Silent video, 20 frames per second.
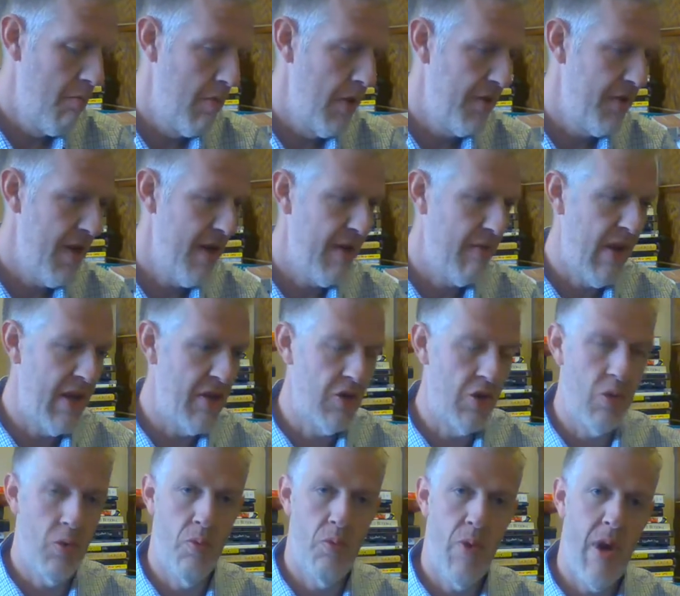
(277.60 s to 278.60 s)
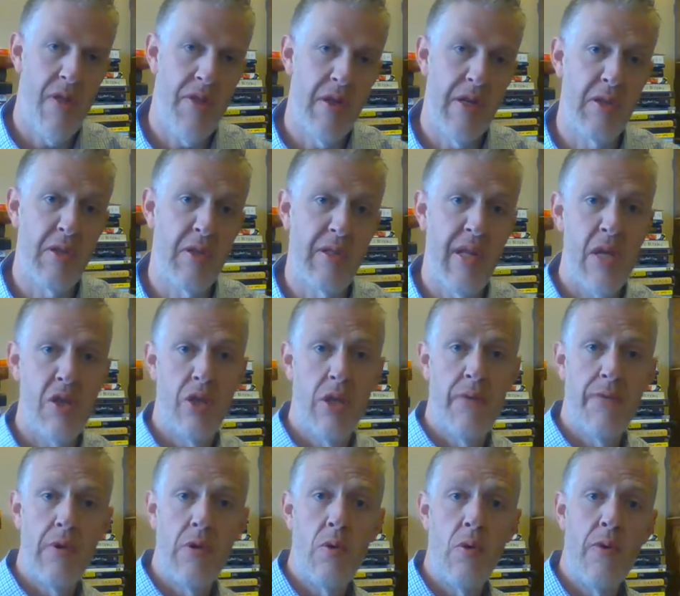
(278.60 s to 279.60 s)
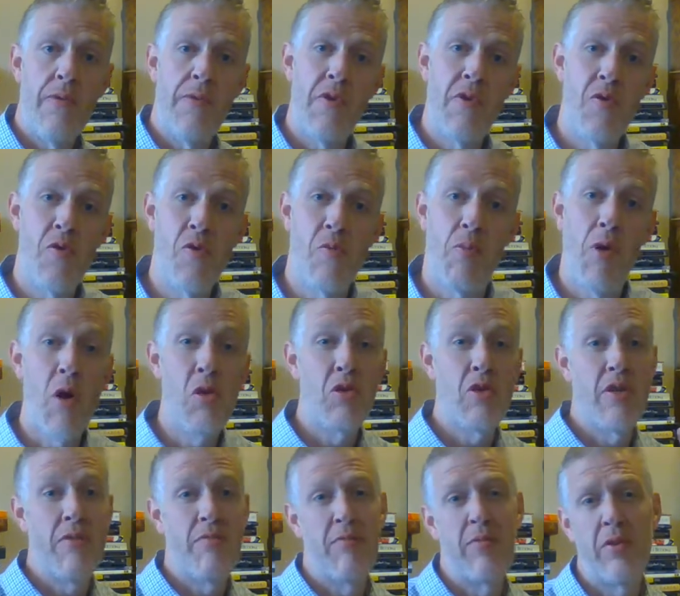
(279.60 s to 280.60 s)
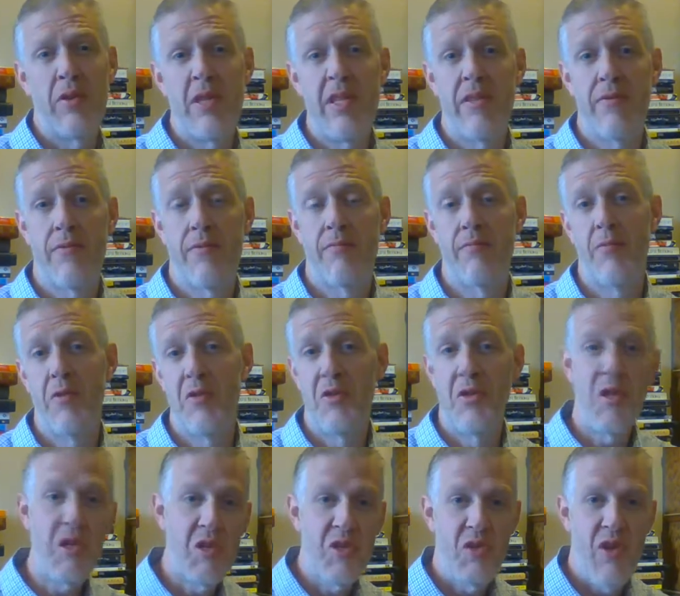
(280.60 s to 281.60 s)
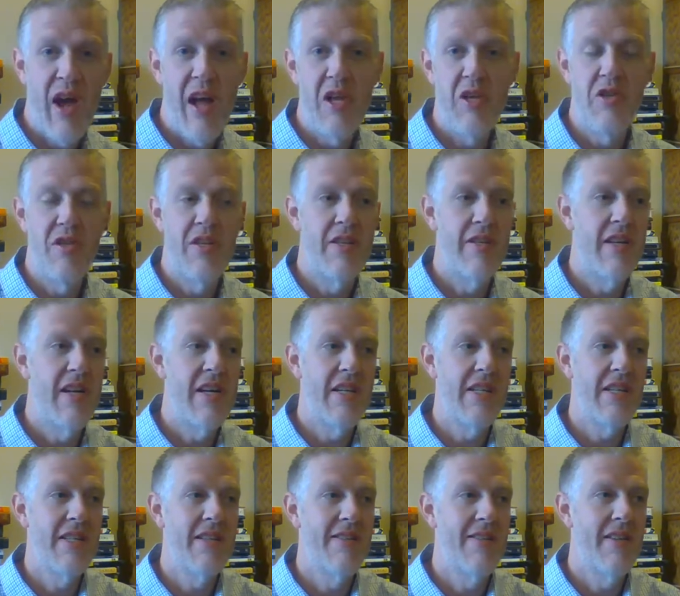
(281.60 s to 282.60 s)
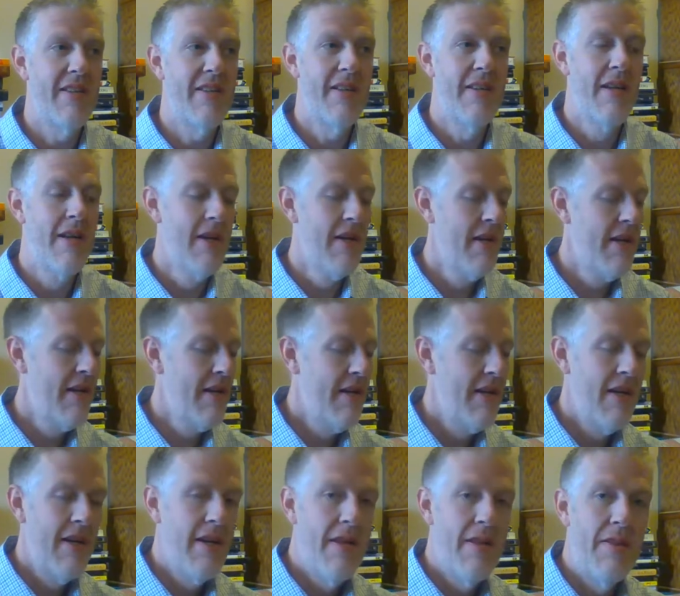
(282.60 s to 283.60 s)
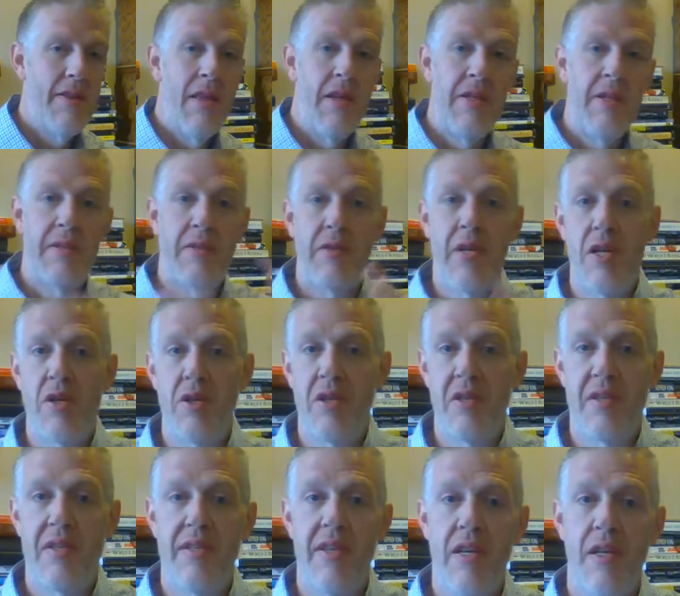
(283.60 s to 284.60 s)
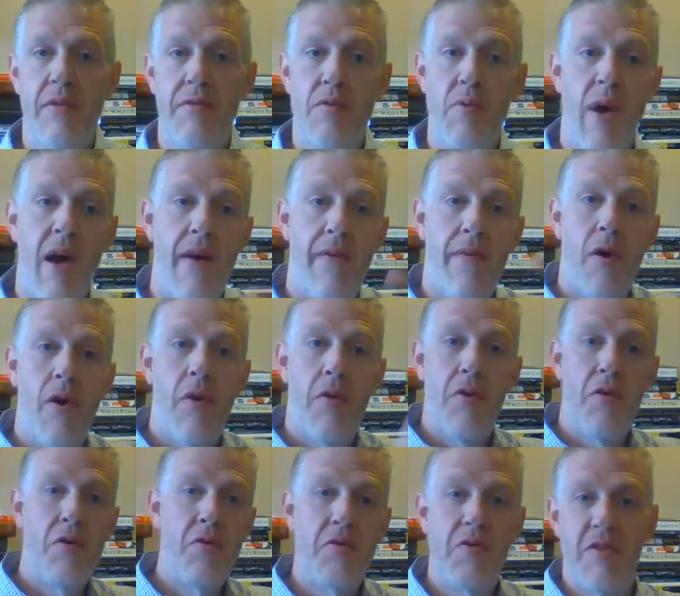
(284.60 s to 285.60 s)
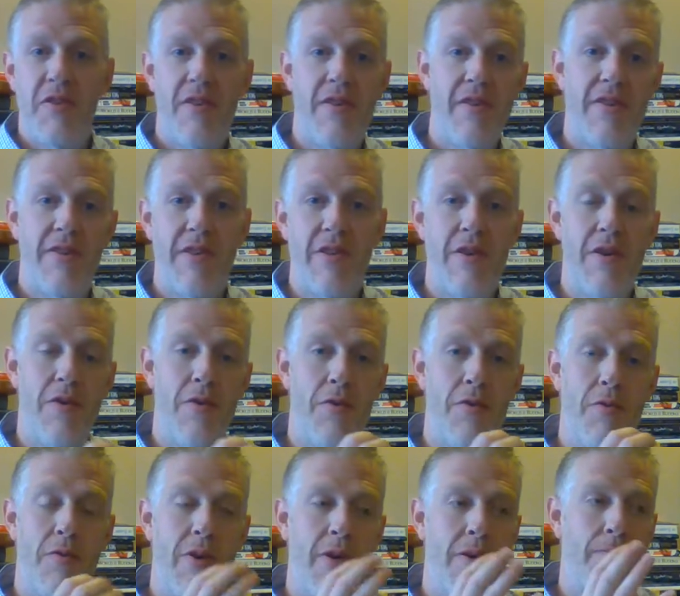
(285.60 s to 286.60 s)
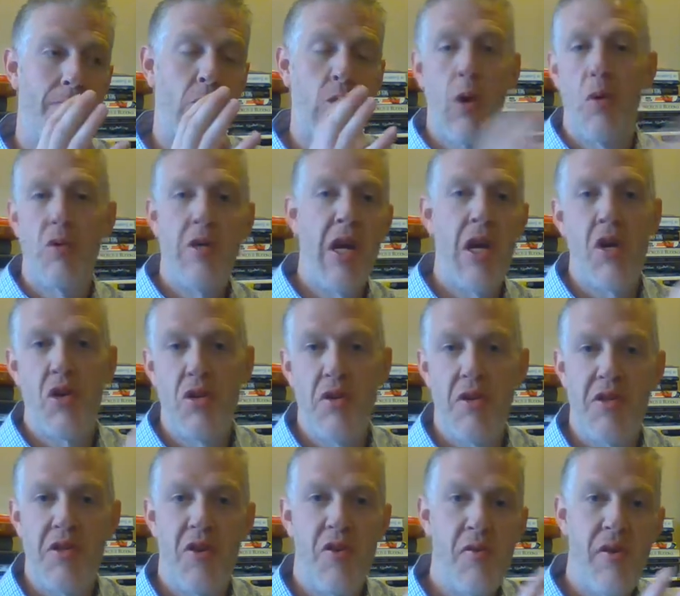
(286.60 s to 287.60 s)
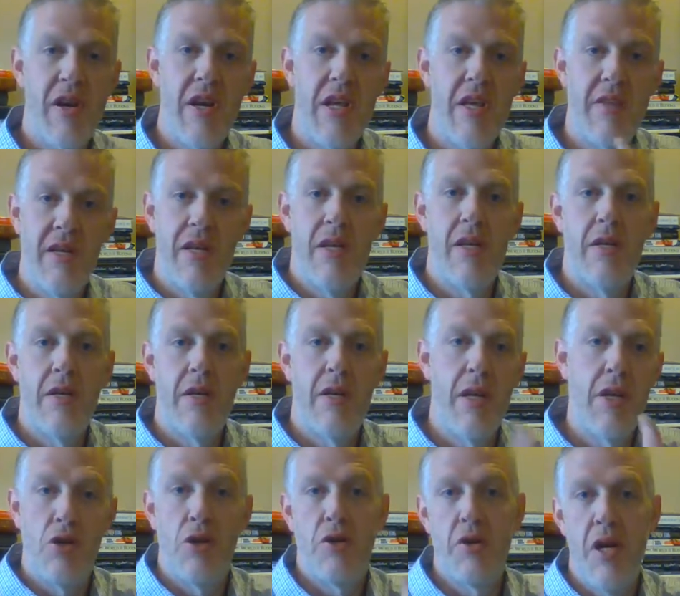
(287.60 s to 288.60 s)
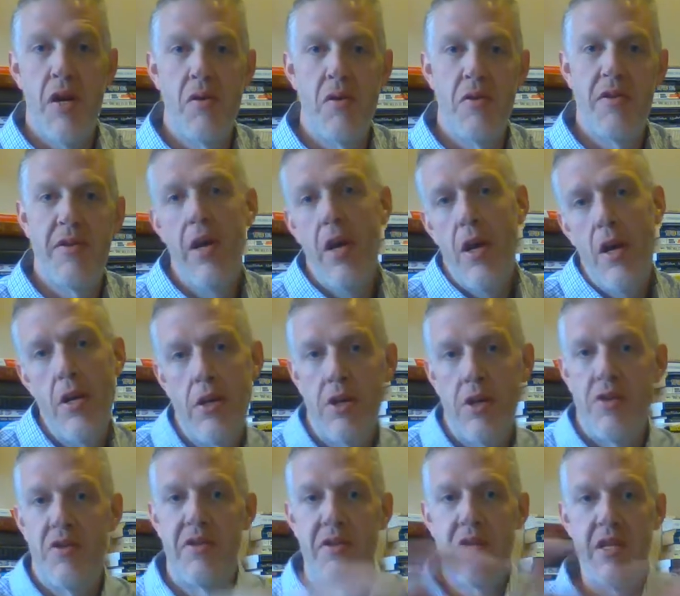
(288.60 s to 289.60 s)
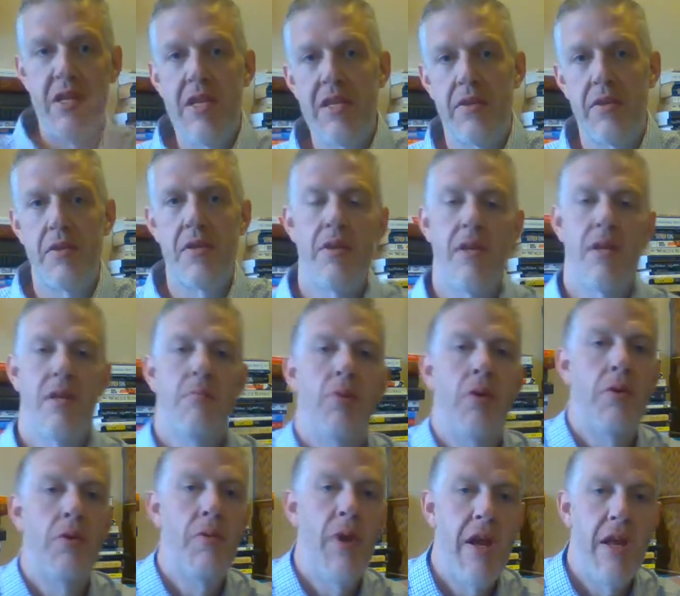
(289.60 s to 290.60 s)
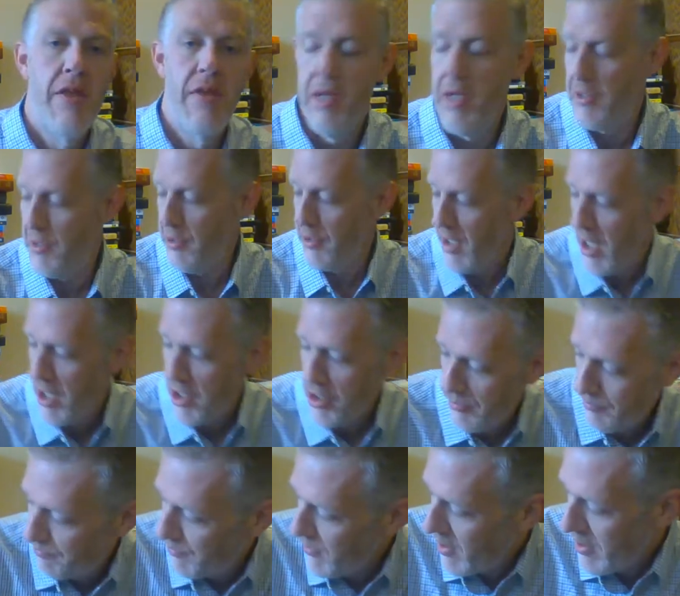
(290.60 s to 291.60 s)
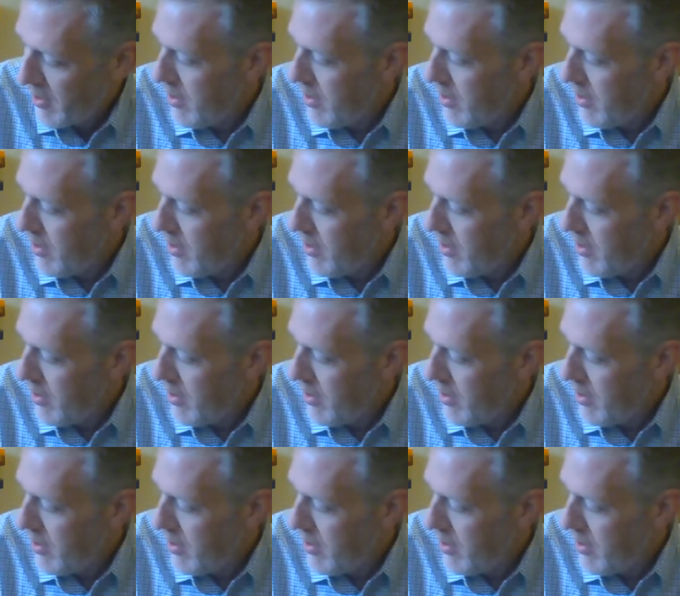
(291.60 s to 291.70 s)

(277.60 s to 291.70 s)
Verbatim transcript: but then as you write the dissertation, if you, if you approach it, at least with this strategy, the idea is then the dissertation itself, you have all those, you know, um, quotations already then in your notes to just easily then put right in the dissertation.